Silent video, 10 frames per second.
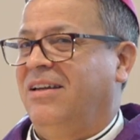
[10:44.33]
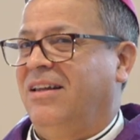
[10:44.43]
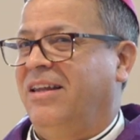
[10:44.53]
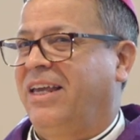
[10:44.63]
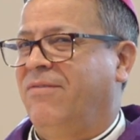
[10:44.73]

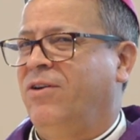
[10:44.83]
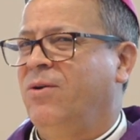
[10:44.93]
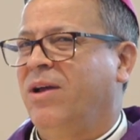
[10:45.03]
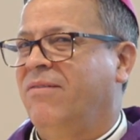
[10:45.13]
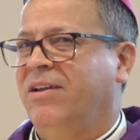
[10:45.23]
Like if we
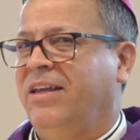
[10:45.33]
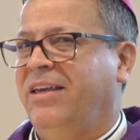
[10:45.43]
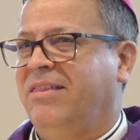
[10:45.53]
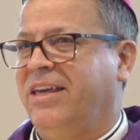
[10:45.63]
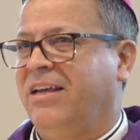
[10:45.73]
don't have
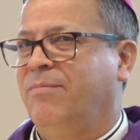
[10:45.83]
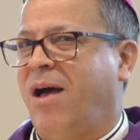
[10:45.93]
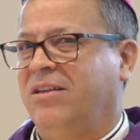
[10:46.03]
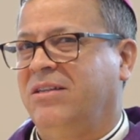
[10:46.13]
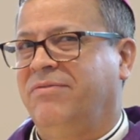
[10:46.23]
anything
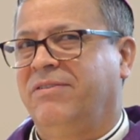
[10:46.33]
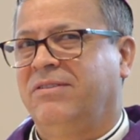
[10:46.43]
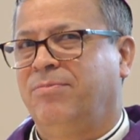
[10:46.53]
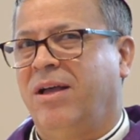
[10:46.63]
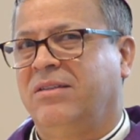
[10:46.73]
positive
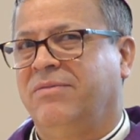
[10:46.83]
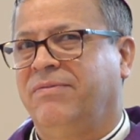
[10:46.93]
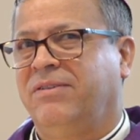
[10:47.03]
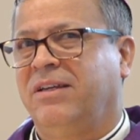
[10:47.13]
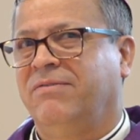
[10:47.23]

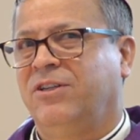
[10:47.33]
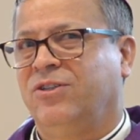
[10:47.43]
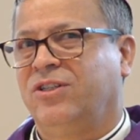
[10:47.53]
to